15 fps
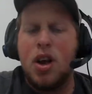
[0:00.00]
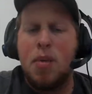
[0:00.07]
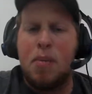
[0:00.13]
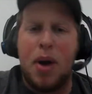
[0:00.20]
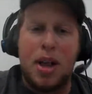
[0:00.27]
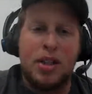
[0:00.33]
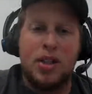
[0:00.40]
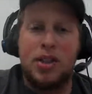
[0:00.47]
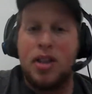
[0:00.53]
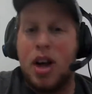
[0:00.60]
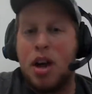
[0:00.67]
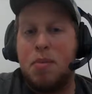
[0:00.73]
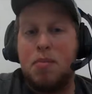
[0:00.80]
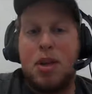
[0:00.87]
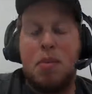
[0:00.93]
But in
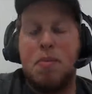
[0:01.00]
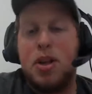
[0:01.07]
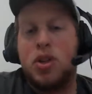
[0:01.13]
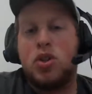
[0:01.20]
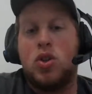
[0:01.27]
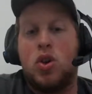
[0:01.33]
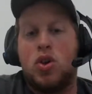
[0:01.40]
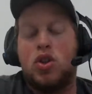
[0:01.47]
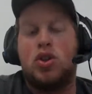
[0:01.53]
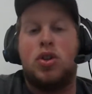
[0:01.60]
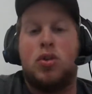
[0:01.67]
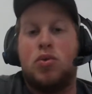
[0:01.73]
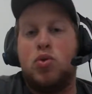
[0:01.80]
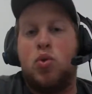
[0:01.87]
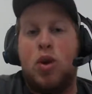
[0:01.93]
some can be as large as
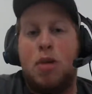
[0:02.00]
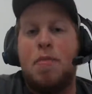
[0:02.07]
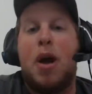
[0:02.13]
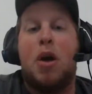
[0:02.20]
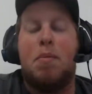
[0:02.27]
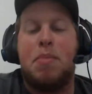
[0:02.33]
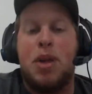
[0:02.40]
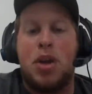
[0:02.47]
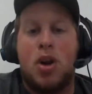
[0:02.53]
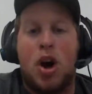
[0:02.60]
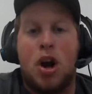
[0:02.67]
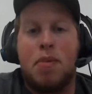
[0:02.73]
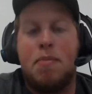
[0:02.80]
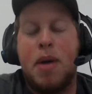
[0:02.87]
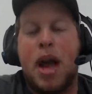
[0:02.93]
a 20-pound
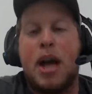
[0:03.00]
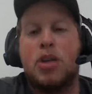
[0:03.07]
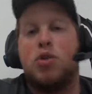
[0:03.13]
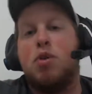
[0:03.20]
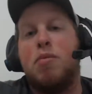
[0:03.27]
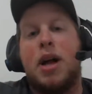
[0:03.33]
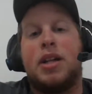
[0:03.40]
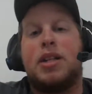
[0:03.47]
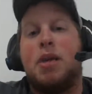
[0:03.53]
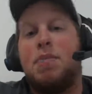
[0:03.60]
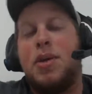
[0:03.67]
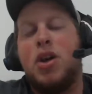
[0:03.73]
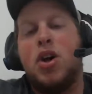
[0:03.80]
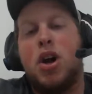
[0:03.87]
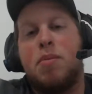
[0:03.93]
peacock bass, going back to that
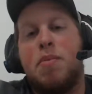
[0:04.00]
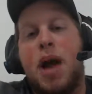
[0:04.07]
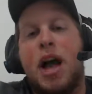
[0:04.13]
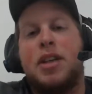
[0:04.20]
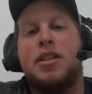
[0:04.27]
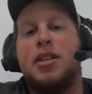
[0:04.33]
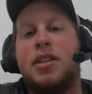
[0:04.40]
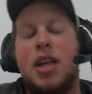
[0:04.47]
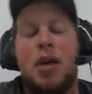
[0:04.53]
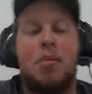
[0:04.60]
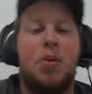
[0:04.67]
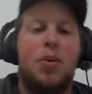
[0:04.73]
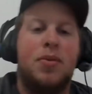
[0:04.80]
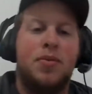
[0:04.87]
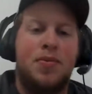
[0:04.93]
peacock bass
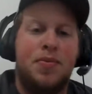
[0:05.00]
example.